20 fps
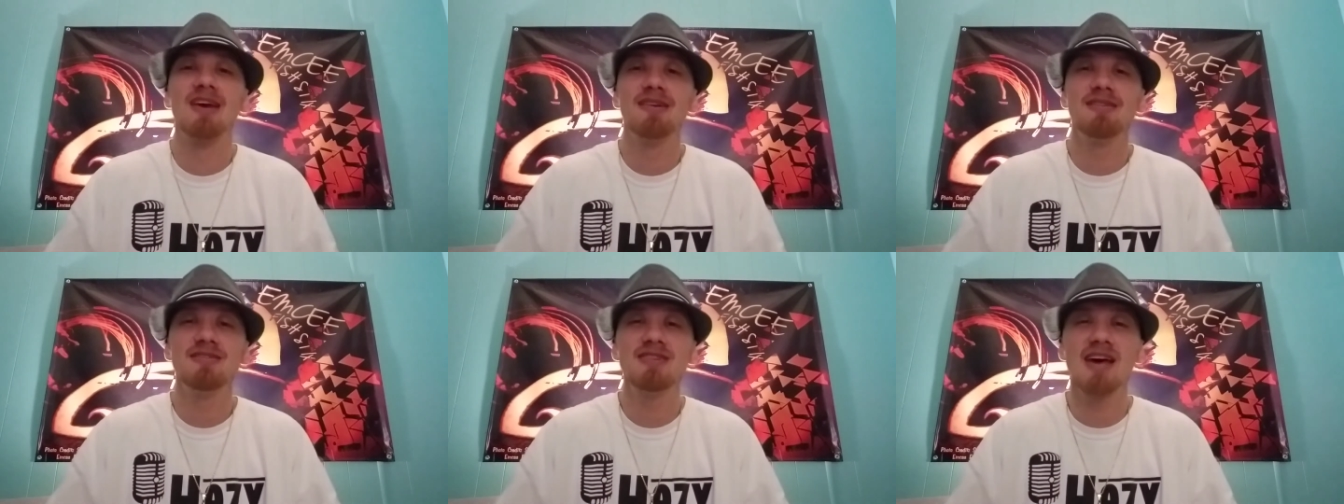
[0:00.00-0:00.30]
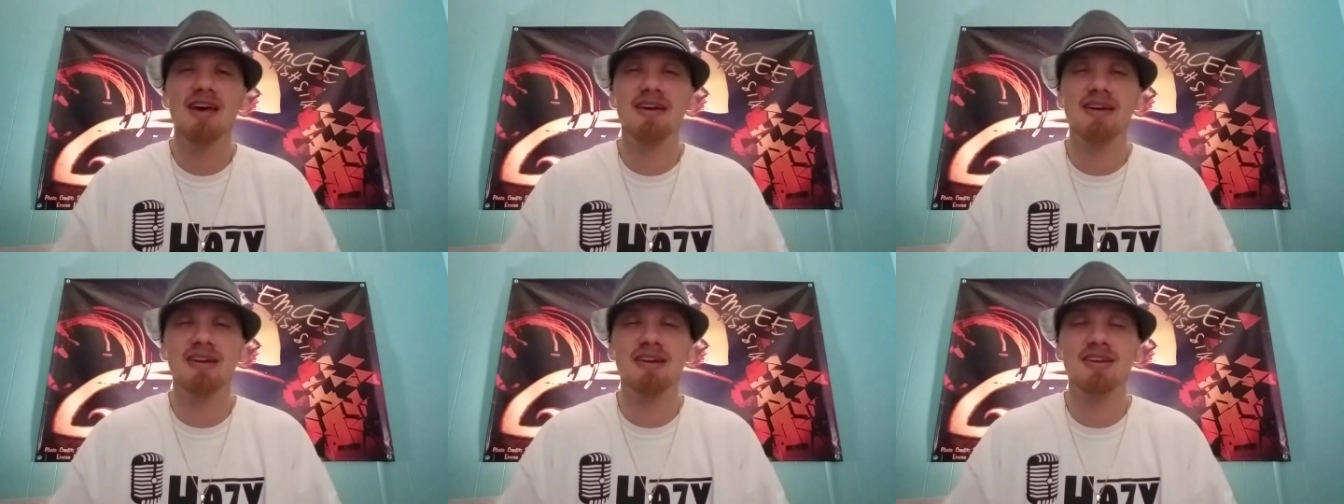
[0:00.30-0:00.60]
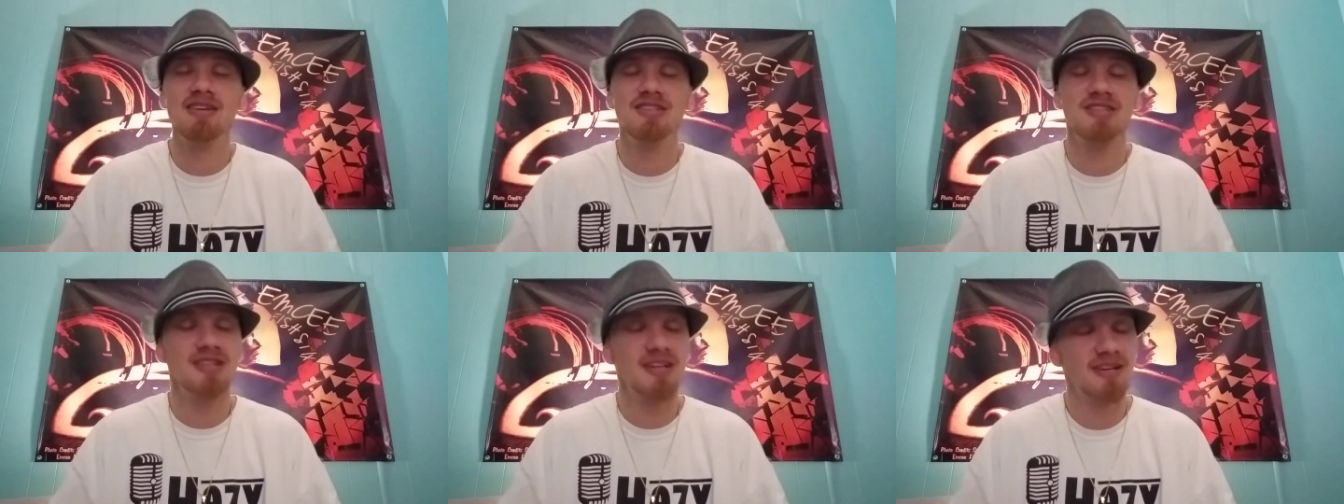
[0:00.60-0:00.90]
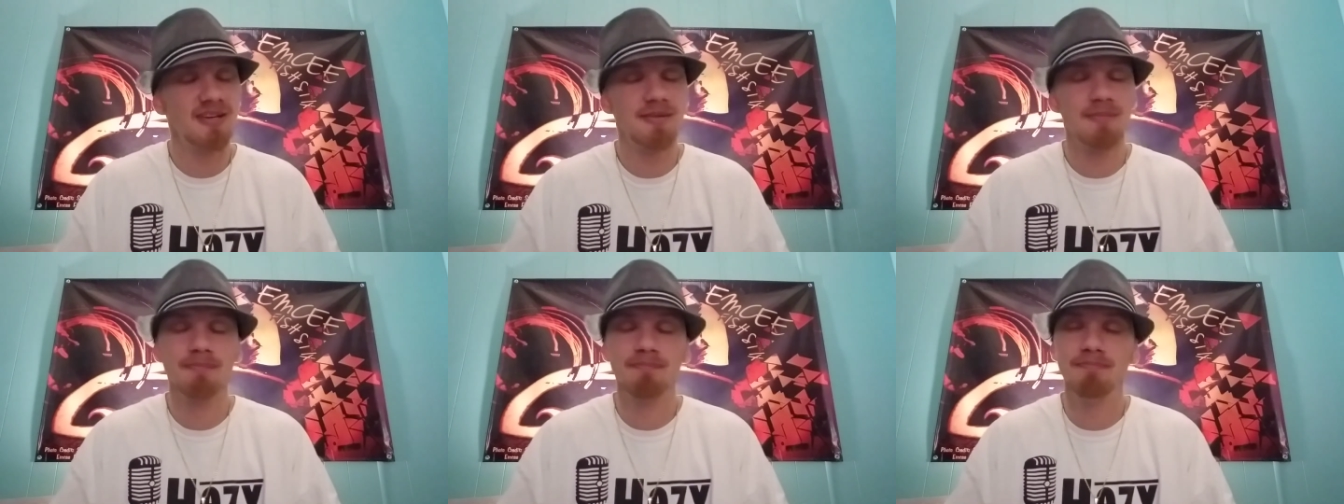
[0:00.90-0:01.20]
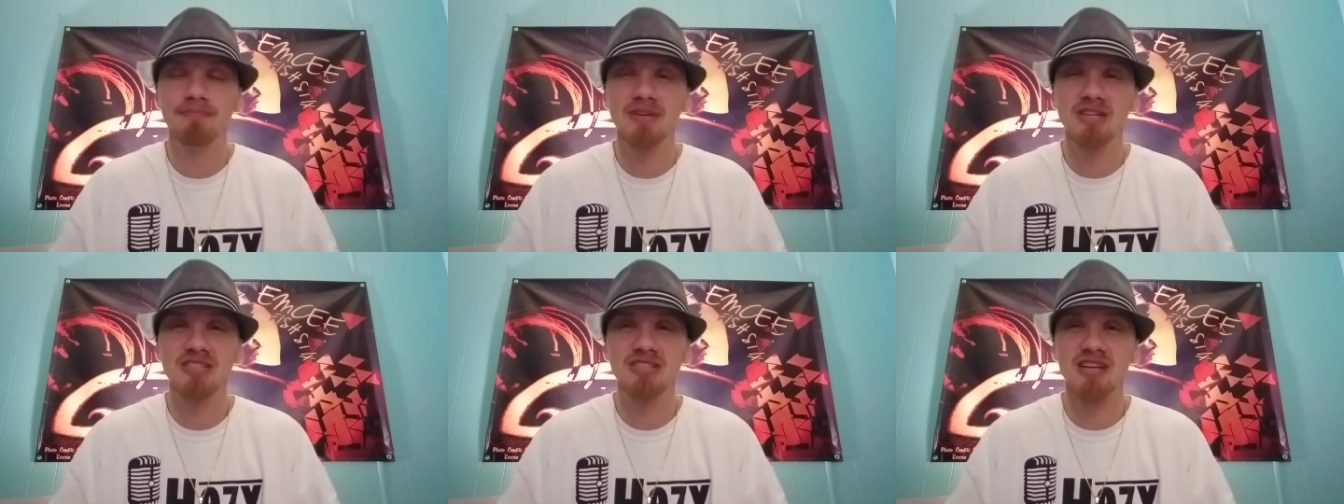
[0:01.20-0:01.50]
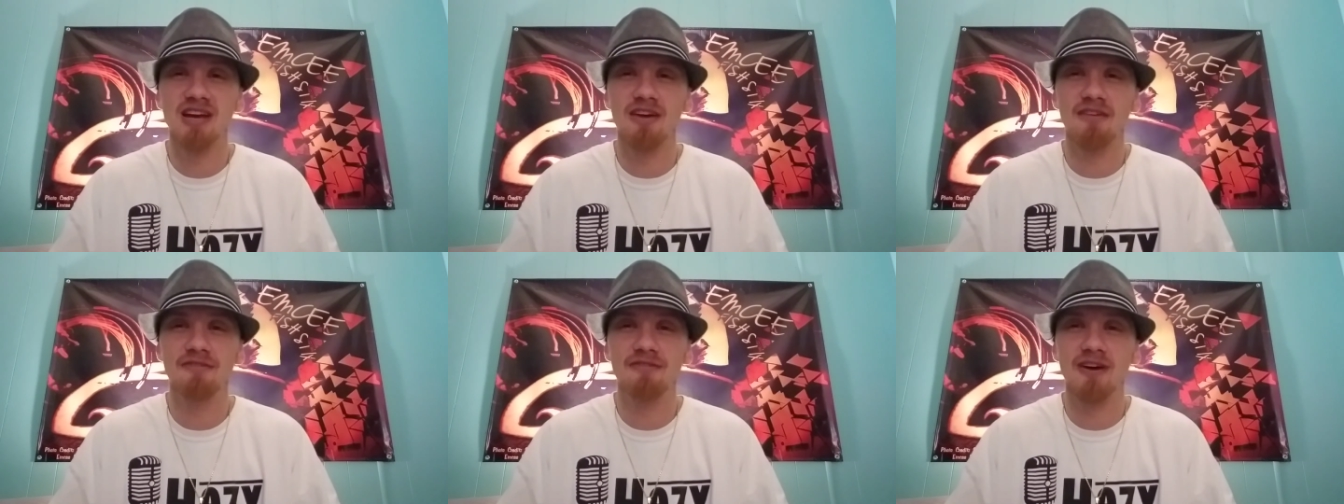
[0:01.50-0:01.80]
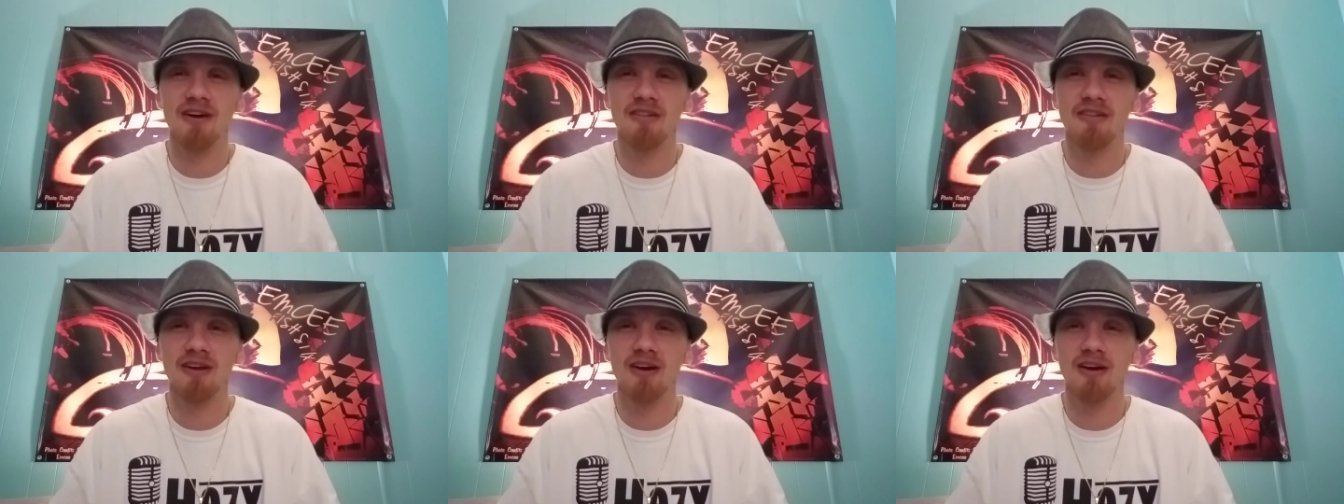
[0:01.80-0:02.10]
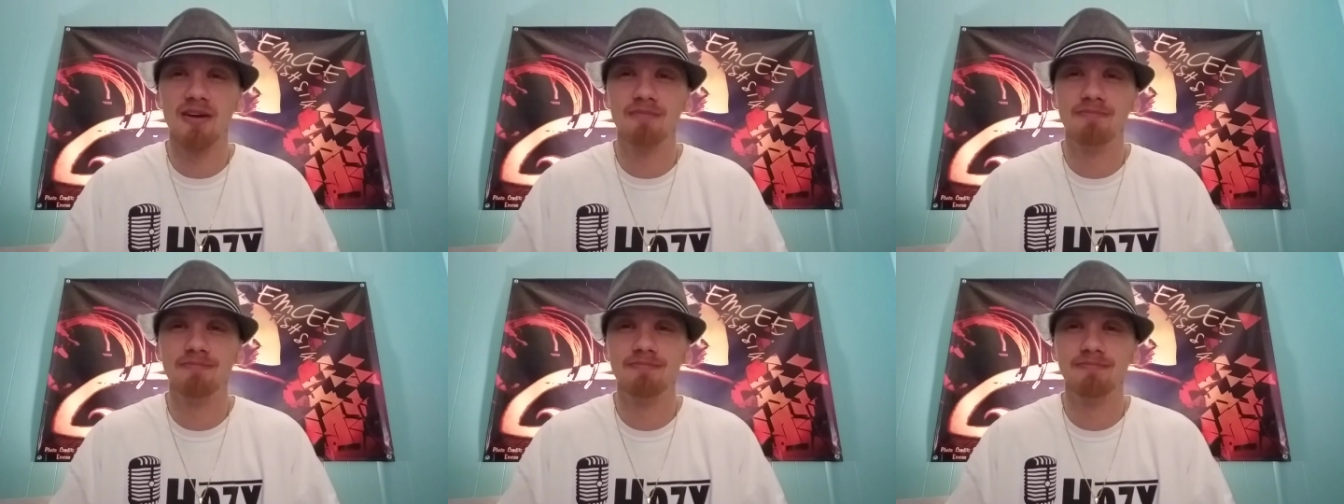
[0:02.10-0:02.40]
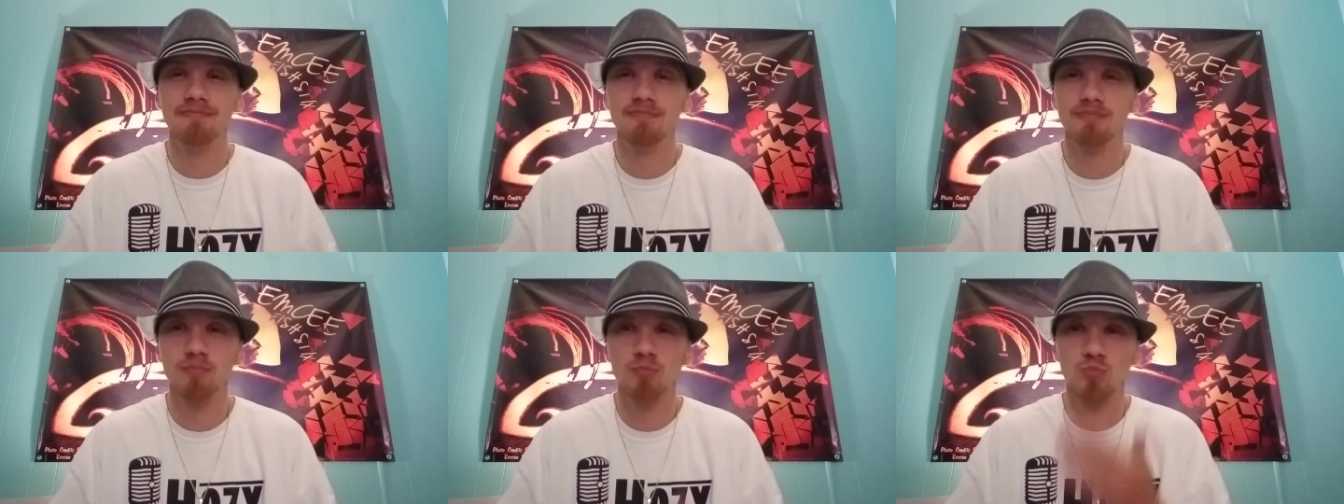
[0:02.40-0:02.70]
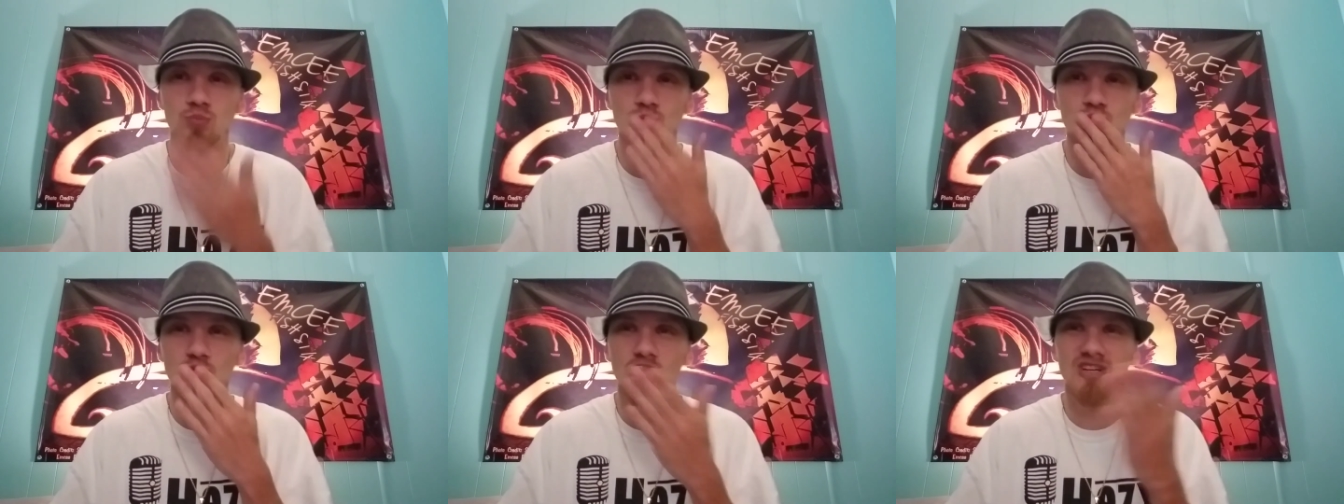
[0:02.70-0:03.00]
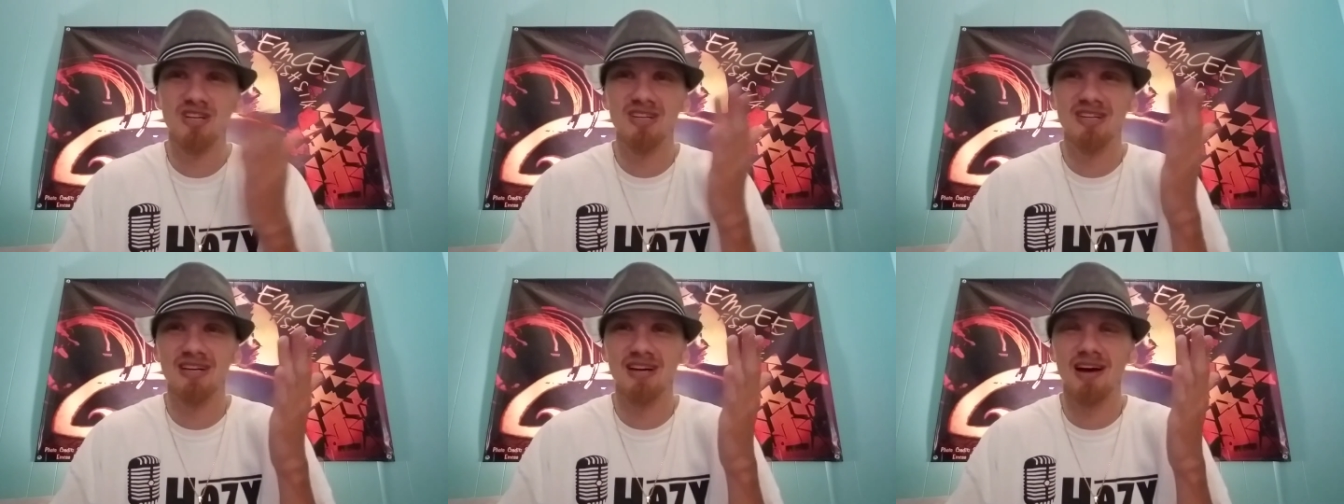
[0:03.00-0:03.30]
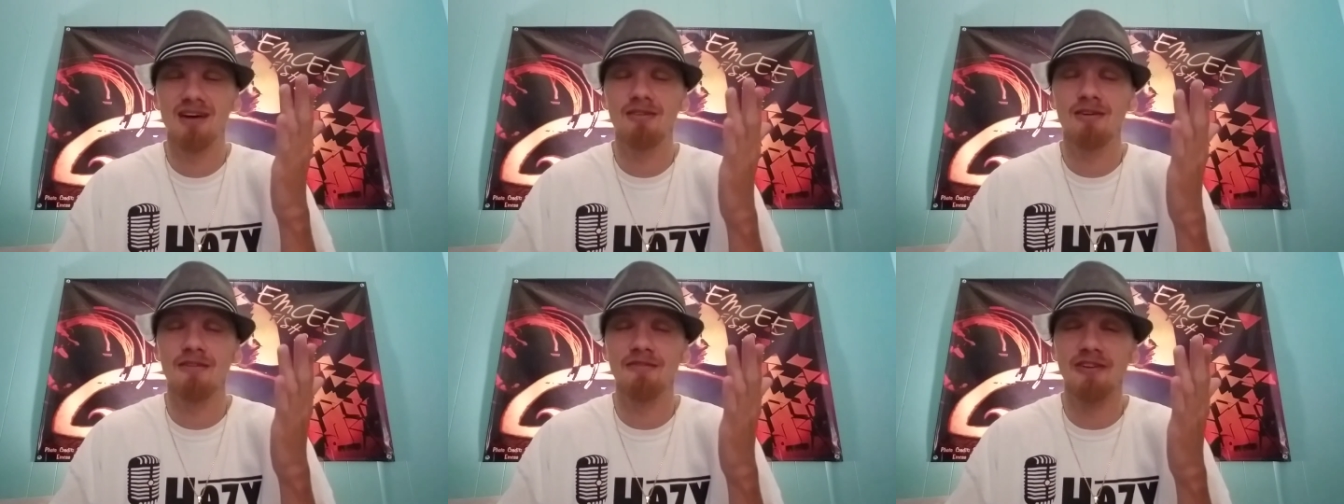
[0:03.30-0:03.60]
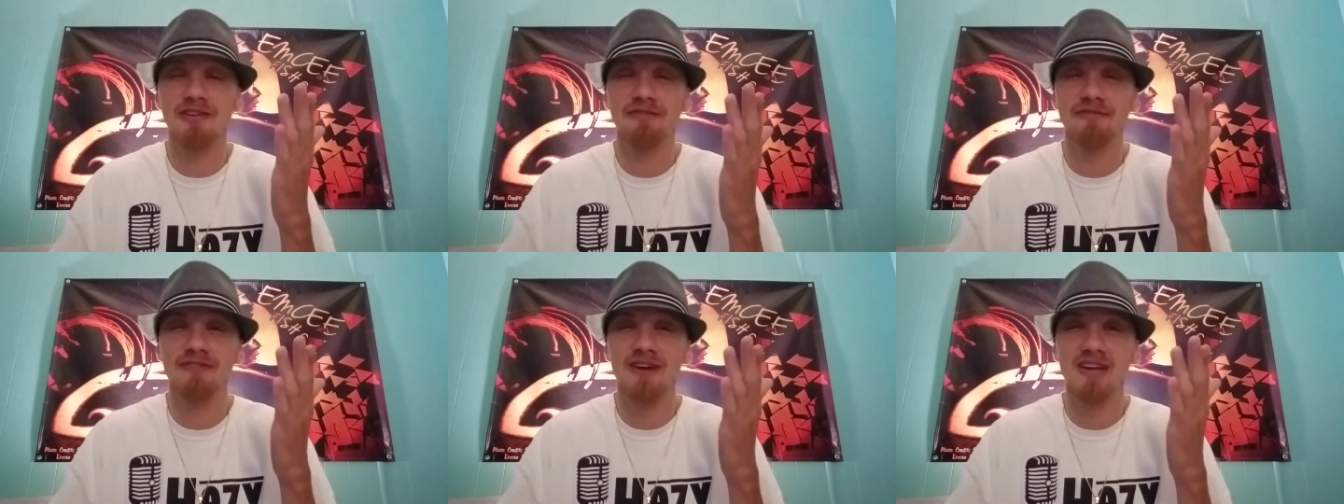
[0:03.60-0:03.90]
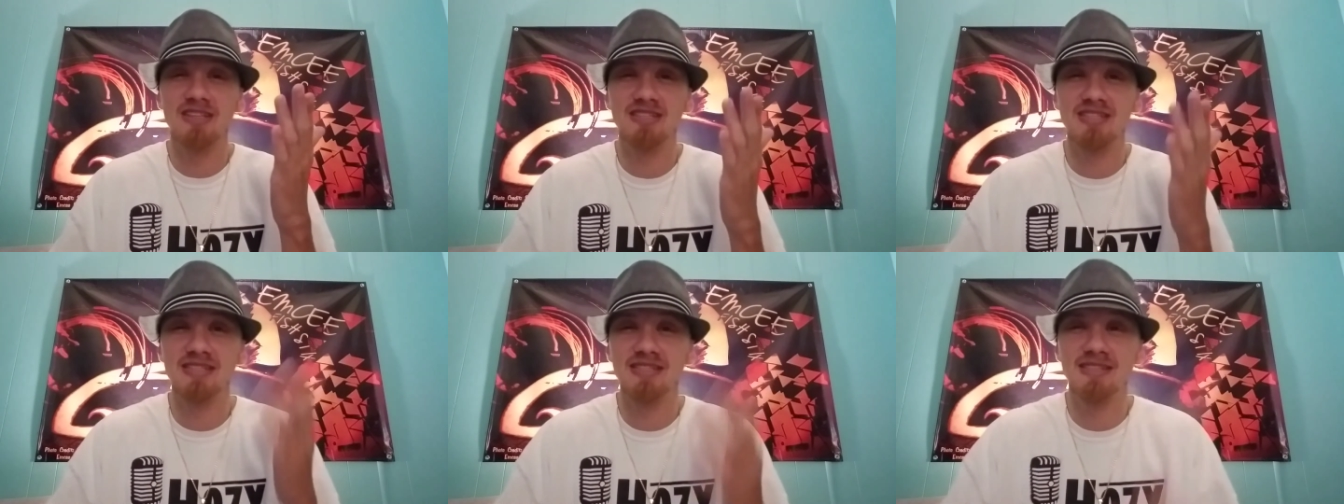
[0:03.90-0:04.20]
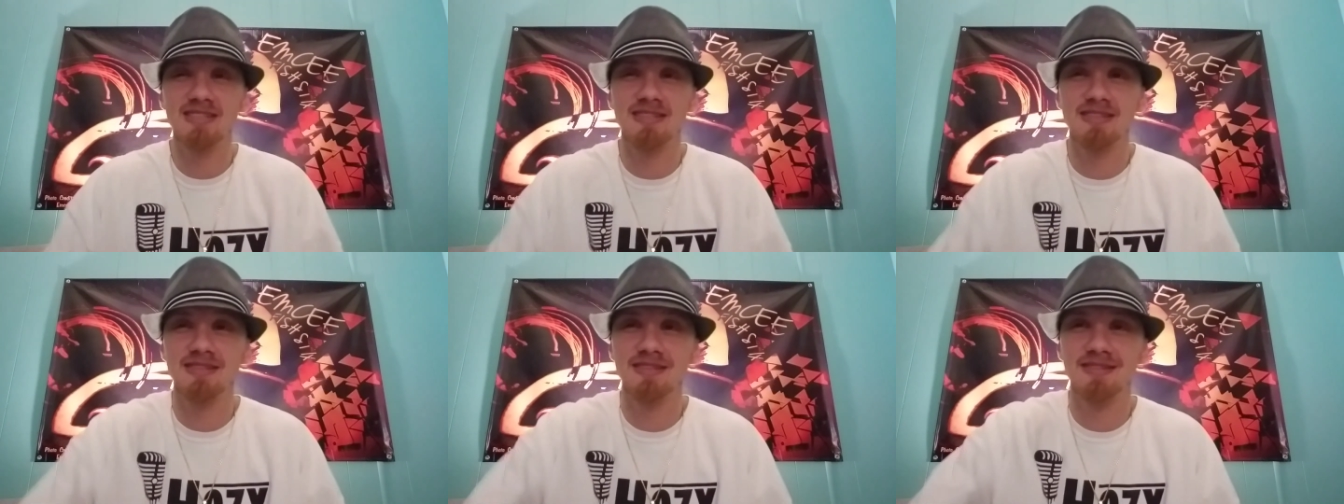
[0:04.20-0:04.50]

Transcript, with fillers: take it easy, be safe out there. I love your faces.